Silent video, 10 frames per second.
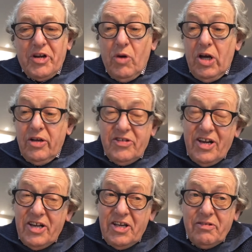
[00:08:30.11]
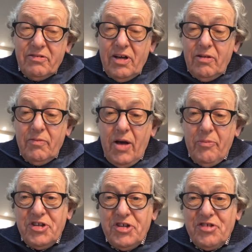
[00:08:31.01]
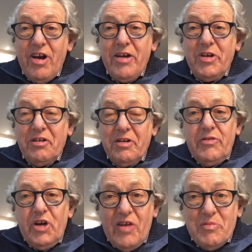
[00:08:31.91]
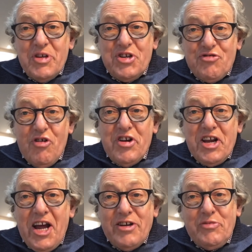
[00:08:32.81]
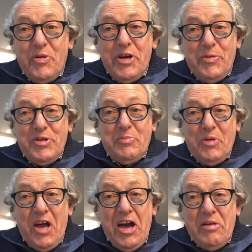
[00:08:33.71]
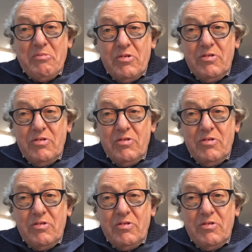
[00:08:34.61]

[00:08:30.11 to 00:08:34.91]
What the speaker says: Well, I'll tell you, I'll be straight with you. The government's running out of people to blame.